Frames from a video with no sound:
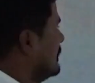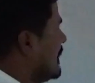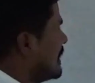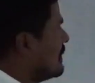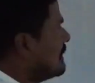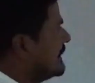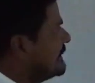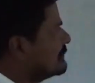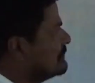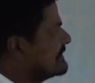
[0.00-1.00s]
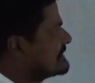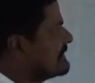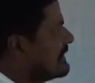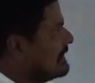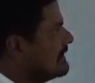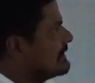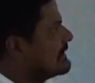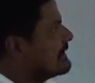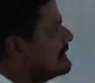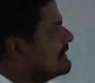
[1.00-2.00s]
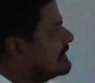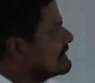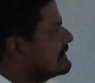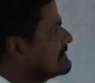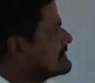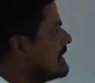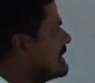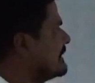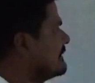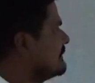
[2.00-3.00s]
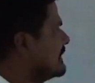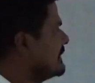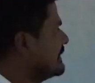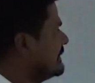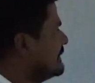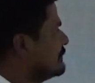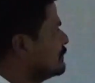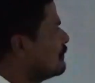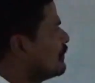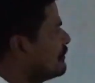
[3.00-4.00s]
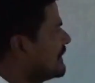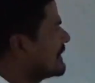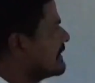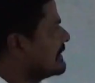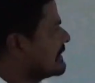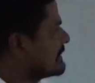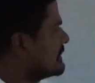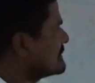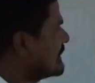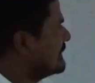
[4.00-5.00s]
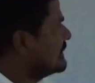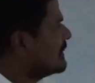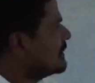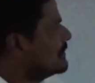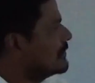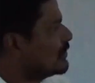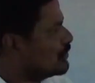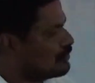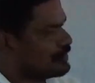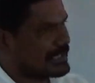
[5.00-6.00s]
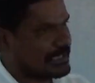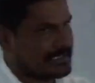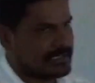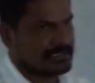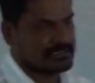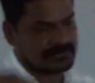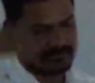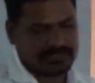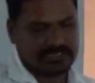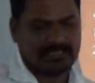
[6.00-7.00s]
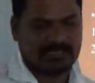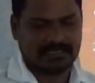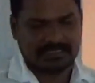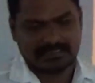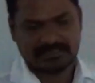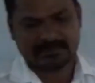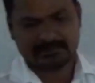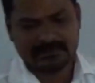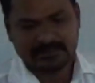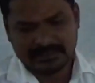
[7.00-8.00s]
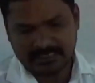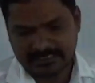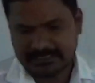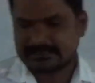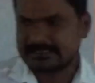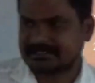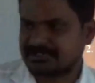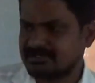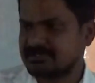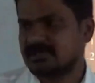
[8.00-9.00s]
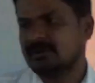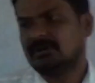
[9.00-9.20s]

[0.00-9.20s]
According to this law, conductors are divided into ohmic conductors and non-ohmic conductors. We are learning in the higher sections.